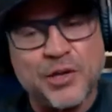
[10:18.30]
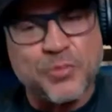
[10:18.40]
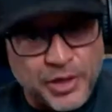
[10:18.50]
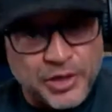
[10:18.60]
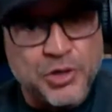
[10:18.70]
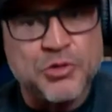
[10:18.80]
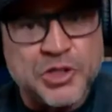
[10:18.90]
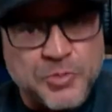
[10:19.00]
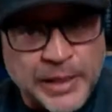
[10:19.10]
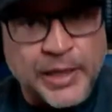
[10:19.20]
put a new
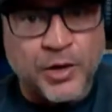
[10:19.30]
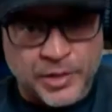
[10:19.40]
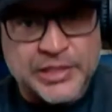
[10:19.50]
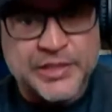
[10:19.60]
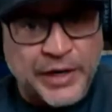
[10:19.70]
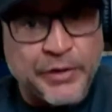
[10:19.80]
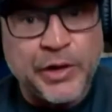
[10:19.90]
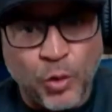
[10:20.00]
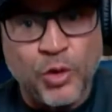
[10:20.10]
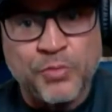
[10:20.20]
spin on this
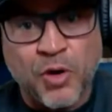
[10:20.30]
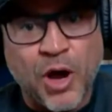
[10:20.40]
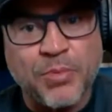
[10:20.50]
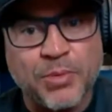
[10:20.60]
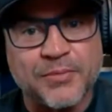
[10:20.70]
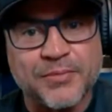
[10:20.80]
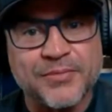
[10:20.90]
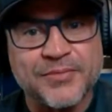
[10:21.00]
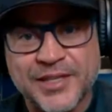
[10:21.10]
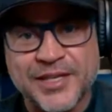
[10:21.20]
very old problem that the